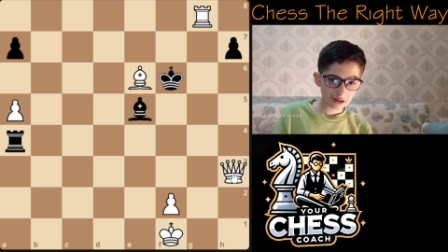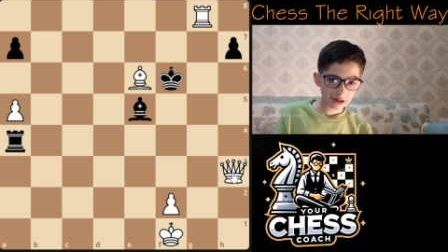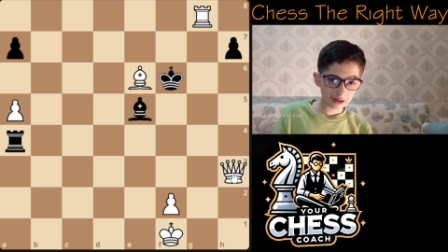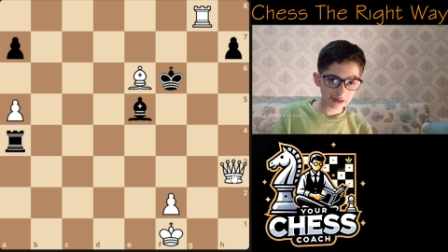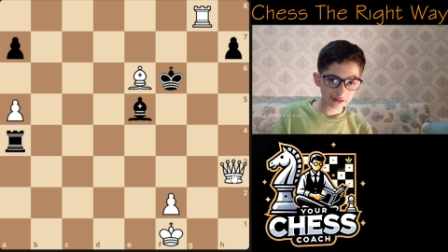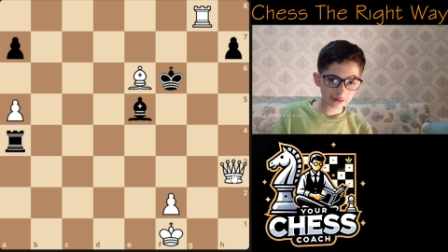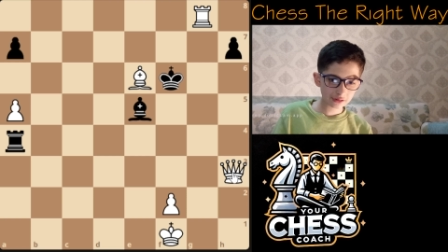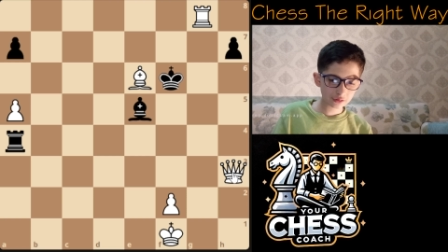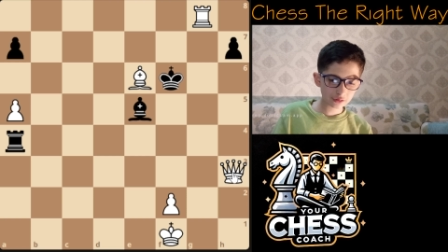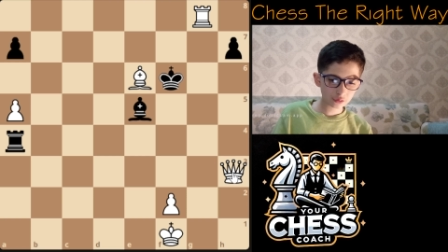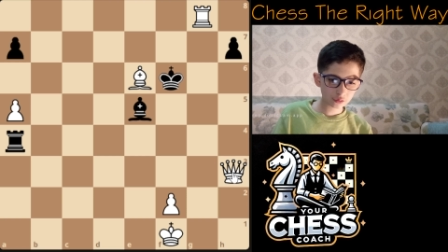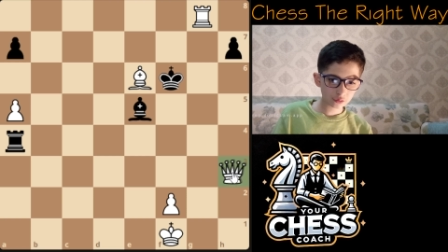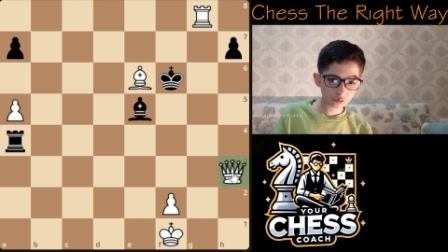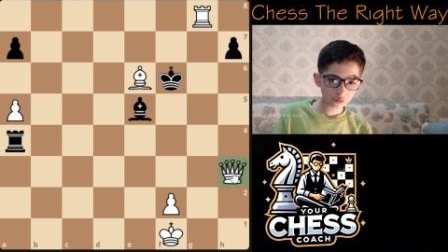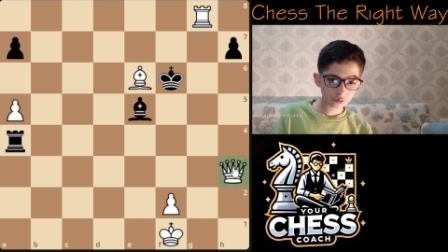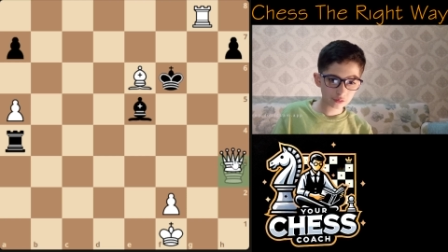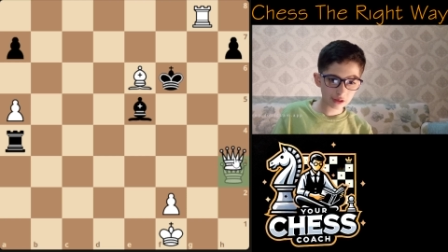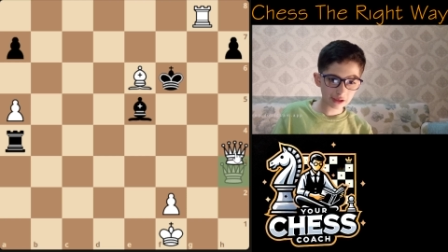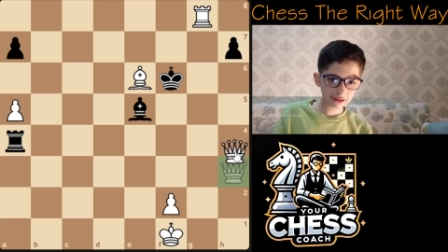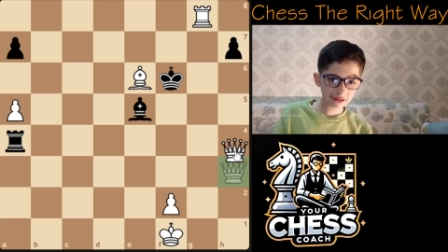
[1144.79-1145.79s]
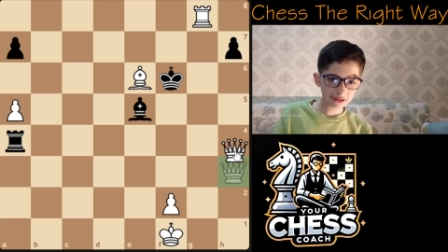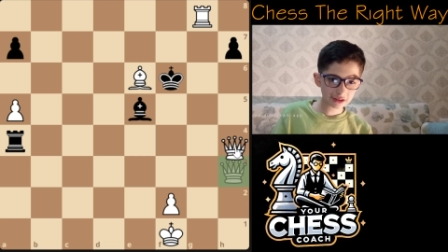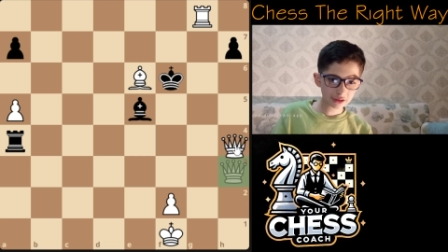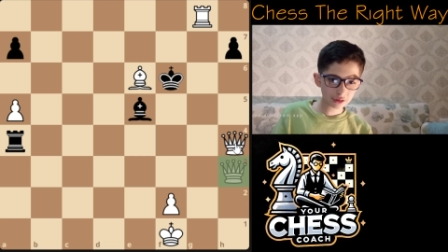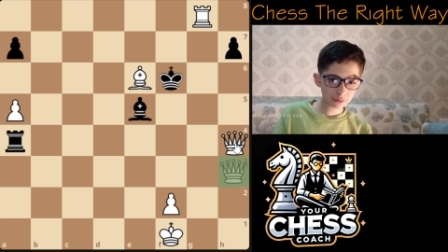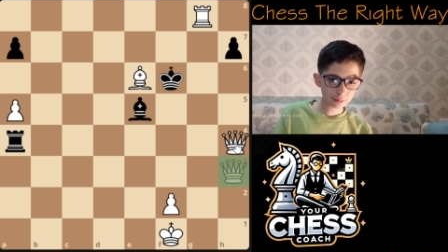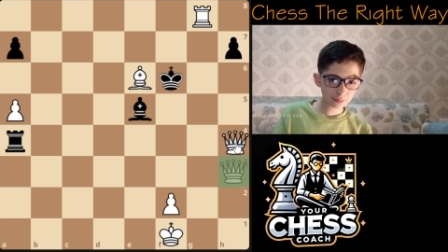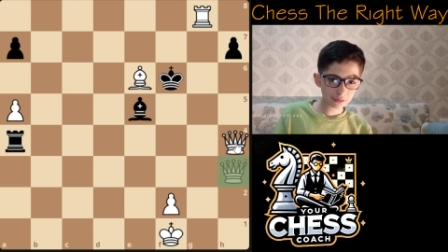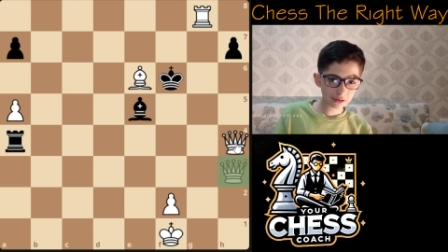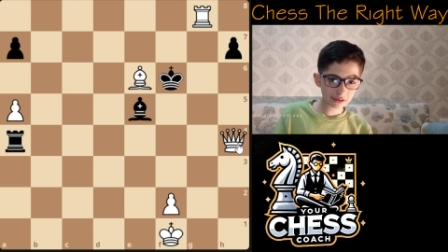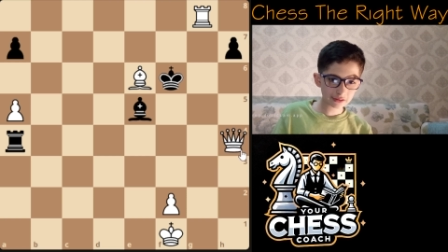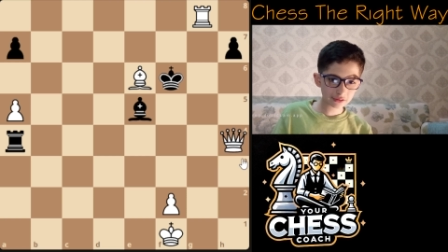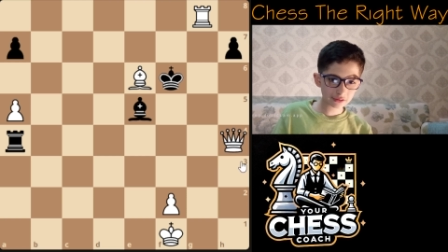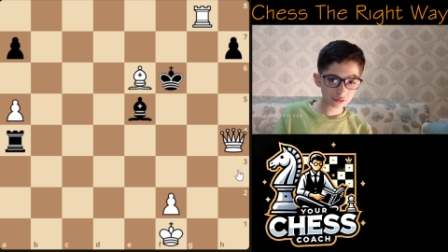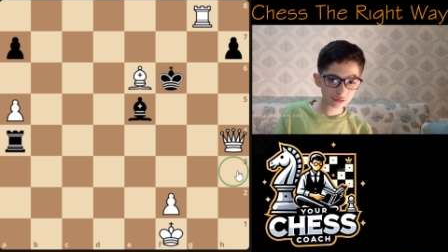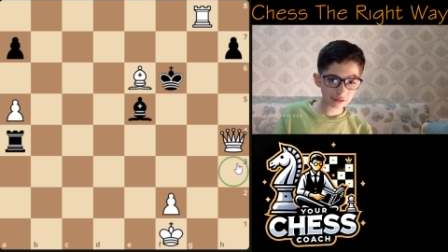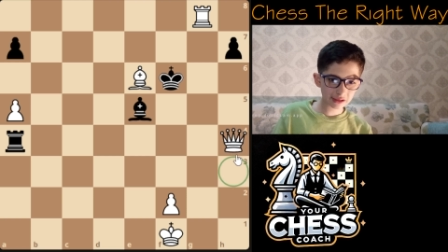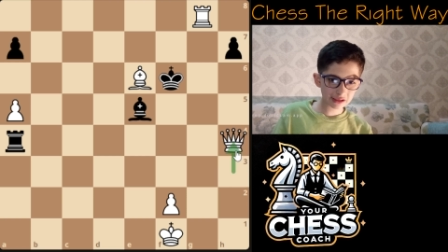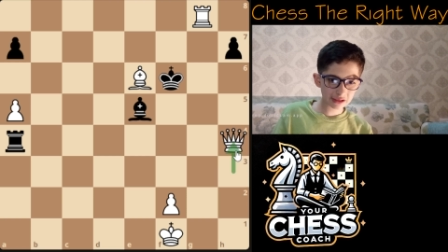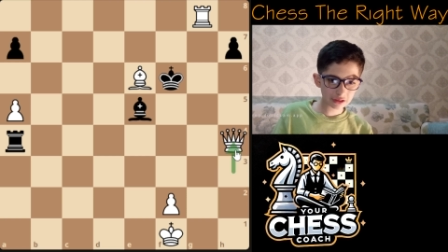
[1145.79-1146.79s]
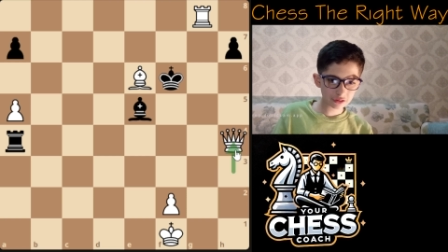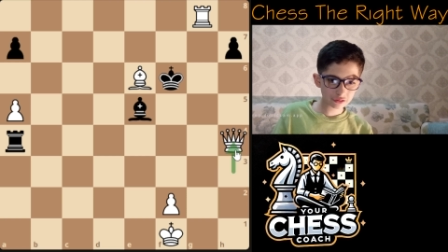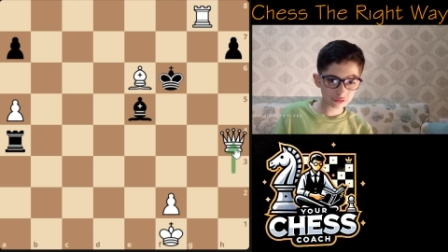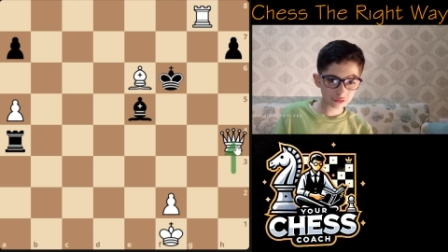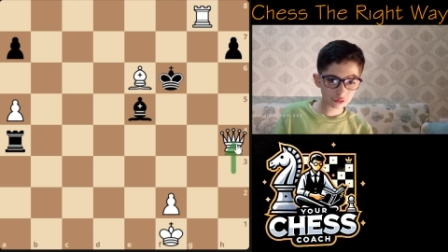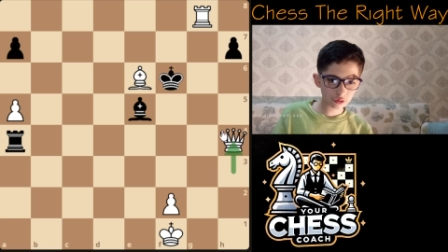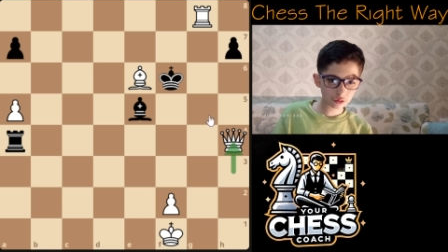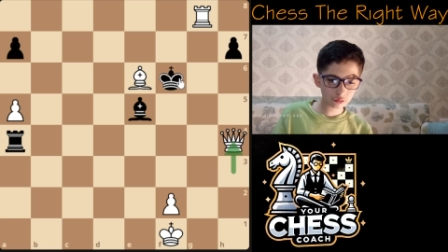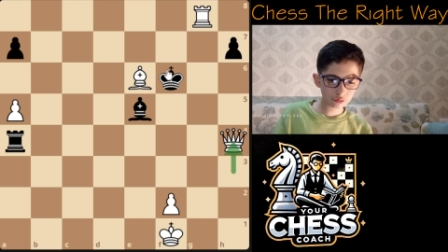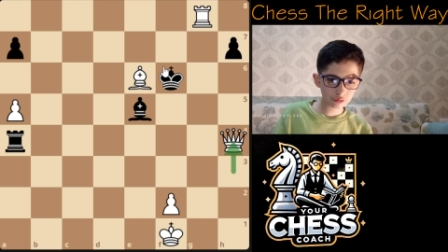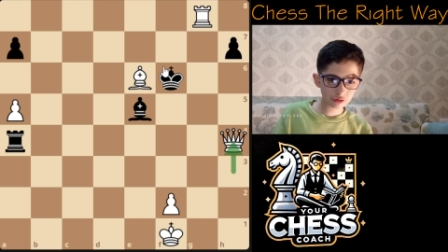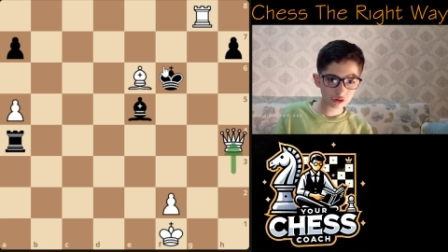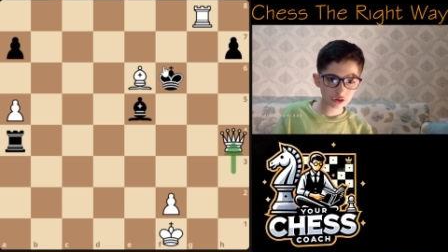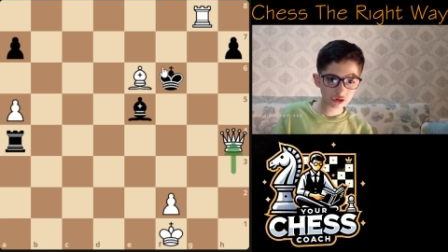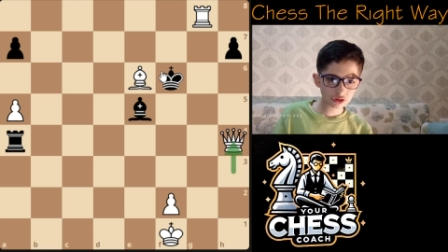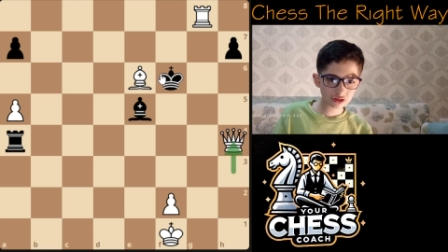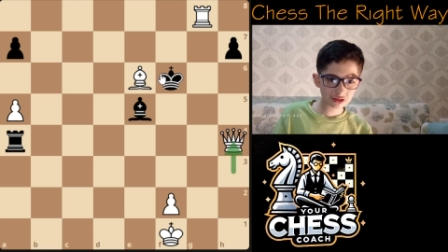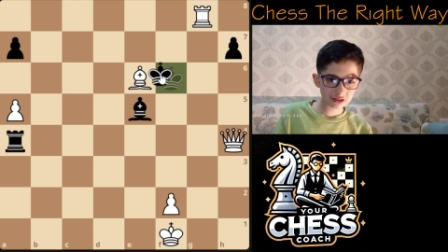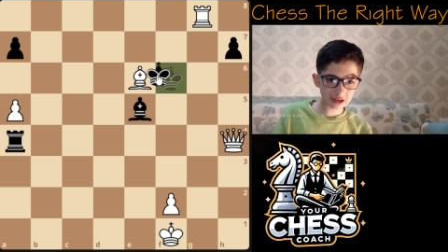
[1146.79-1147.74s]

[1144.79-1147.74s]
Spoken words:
And white here played queen h4, which